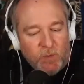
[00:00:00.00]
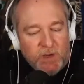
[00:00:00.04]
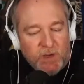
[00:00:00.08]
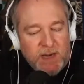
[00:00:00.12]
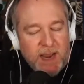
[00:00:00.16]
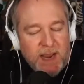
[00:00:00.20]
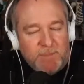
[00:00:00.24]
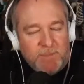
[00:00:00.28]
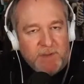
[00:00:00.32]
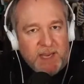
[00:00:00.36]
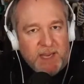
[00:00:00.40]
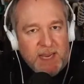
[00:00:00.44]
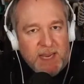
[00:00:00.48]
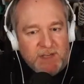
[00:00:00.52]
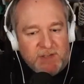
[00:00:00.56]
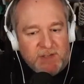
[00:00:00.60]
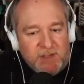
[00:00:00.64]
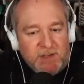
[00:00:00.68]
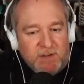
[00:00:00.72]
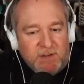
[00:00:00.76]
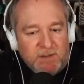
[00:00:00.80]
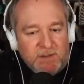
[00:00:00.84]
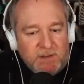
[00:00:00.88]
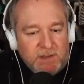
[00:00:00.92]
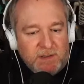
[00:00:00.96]
the one
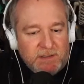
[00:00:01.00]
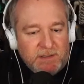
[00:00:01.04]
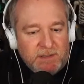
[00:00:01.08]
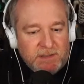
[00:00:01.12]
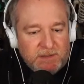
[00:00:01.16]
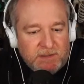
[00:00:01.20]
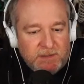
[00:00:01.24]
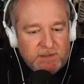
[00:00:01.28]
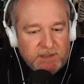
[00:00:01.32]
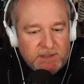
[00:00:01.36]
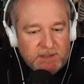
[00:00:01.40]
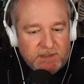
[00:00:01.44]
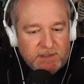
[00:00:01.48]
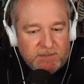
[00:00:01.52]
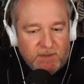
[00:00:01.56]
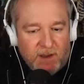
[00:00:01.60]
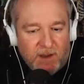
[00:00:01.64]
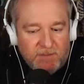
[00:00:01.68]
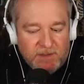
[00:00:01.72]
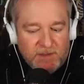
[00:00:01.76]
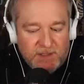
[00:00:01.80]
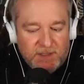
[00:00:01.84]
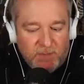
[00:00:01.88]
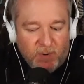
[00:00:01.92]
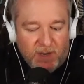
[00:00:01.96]
application here that, that's that's
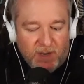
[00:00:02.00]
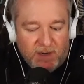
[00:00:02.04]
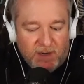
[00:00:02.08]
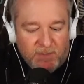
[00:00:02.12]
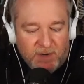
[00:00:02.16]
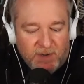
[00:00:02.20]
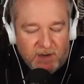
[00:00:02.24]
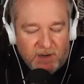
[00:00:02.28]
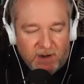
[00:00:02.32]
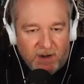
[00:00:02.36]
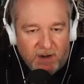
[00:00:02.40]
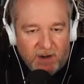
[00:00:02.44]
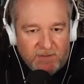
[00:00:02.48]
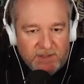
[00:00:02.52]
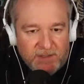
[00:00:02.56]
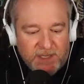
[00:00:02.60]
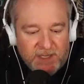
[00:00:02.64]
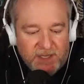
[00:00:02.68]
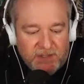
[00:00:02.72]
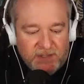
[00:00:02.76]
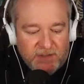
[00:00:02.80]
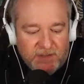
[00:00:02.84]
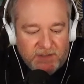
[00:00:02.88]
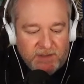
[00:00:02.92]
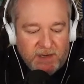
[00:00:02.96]
obviously brought up in our
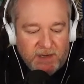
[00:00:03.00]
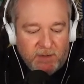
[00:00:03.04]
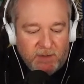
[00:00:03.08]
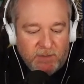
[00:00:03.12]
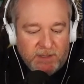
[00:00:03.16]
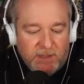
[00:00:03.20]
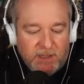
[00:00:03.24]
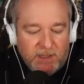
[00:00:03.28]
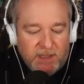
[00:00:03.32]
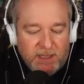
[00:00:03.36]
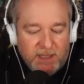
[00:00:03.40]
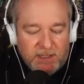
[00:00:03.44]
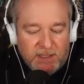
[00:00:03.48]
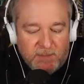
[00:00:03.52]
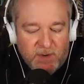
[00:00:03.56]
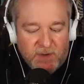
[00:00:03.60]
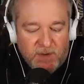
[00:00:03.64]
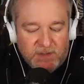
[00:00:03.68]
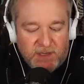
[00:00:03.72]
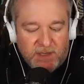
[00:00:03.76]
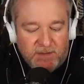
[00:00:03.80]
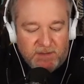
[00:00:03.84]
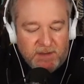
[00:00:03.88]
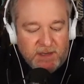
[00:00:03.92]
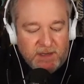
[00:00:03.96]
conversation that I really like the
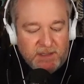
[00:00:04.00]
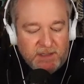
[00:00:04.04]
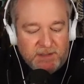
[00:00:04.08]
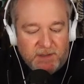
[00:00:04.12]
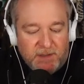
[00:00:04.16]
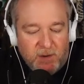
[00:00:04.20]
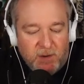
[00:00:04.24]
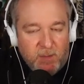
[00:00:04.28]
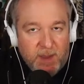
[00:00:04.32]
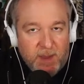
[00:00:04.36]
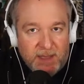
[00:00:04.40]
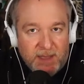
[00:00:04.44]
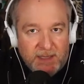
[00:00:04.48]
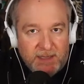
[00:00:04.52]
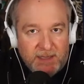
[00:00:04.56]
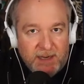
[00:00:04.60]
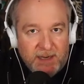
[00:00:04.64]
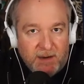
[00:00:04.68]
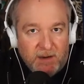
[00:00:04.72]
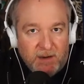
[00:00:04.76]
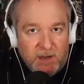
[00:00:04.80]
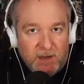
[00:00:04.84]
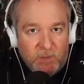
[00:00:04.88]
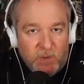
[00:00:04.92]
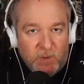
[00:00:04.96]
most. I think is the
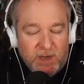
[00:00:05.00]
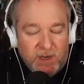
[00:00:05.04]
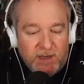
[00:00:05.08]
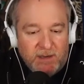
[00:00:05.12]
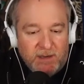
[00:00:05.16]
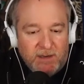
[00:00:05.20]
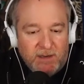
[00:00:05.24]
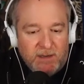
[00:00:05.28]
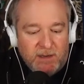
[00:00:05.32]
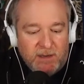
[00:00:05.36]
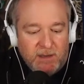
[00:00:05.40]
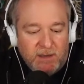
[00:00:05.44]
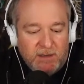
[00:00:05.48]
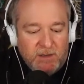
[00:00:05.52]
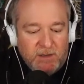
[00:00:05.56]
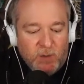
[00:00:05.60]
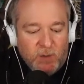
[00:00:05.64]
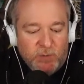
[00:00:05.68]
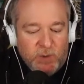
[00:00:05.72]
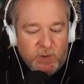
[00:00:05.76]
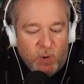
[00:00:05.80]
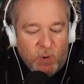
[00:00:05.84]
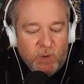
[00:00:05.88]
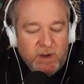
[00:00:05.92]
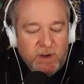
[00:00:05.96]
humanitarian one. A
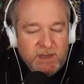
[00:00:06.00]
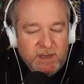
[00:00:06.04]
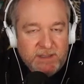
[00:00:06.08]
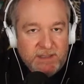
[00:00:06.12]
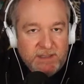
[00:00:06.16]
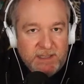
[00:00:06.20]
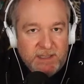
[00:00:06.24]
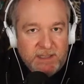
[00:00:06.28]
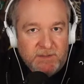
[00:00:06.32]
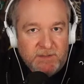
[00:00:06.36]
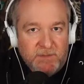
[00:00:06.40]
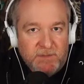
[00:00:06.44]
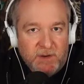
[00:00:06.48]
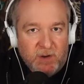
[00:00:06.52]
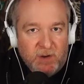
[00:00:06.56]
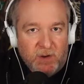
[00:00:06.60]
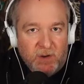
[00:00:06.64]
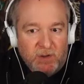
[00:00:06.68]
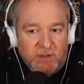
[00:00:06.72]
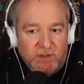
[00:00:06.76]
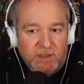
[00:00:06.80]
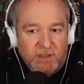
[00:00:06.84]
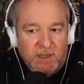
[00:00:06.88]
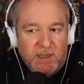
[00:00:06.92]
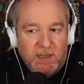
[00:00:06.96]
notoriously
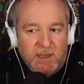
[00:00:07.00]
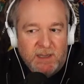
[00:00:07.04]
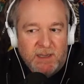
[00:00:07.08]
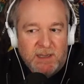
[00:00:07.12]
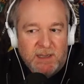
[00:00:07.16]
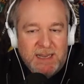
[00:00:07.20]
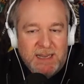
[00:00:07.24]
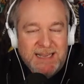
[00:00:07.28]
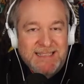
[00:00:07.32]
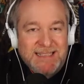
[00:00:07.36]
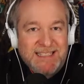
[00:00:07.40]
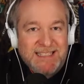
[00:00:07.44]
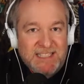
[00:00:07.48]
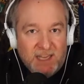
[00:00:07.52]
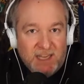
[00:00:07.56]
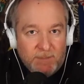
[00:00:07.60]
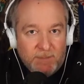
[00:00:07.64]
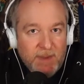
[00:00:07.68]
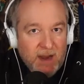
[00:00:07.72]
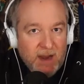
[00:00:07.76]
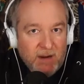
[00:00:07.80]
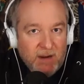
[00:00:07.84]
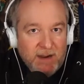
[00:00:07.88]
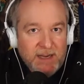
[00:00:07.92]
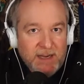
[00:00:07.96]
difficult in
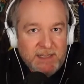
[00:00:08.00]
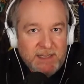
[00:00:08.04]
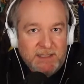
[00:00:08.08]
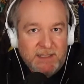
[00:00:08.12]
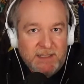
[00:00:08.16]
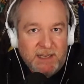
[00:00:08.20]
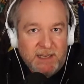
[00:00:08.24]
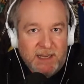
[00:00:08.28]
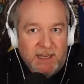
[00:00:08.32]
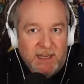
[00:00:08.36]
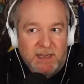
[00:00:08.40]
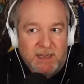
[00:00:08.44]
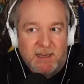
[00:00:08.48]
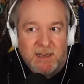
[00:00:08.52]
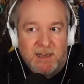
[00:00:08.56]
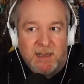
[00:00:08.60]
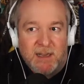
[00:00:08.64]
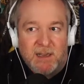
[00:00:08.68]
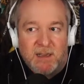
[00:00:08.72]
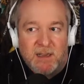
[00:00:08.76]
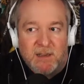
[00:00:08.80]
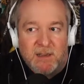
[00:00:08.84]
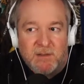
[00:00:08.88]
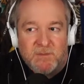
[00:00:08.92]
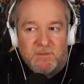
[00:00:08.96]
some areas to get
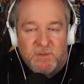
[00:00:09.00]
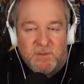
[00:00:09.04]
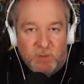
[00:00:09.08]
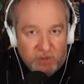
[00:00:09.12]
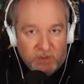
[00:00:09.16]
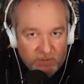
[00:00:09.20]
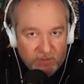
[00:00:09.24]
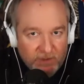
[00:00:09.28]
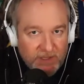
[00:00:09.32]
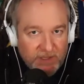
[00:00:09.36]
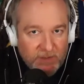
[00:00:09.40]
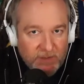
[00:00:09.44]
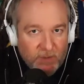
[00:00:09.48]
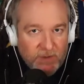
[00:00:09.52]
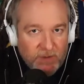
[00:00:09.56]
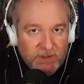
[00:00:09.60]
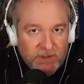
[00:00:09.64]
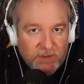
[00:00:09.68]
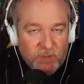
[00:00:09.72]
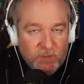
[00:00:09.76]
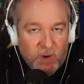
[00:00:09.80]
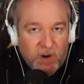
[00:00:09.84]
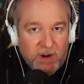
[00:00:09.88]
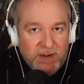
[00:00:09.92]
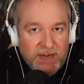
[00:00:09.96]
food and
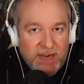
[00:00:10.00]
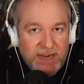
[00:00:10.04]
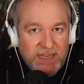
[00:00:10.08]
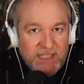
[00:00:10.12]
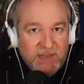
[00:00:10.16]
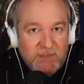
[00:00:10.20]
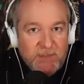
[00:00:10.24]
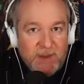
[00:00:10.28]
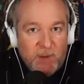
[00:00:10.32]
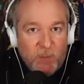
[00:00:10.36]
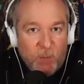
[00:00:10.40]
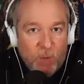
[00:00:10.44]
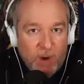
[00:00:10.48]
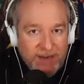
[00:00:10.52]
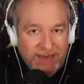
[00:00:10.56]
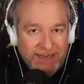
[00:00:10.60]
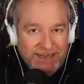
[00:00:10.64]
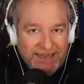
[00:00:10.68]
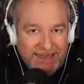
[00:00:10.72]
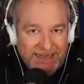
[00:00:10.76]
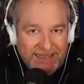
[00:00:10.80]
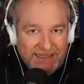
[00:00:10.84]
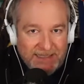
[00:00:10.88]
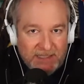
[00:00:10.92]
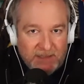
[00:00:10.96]
resources where it needs to be when
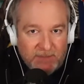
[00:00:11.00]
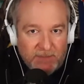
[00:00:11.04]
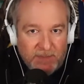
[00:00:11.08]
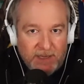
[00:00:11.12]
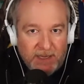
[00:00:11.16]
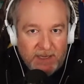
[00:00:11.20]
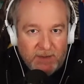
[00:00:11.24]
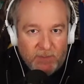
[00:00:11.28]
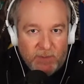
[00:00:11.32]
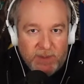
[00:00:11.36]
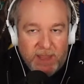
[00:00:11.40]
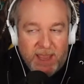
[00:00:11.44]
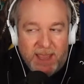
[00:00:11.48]
it needs to be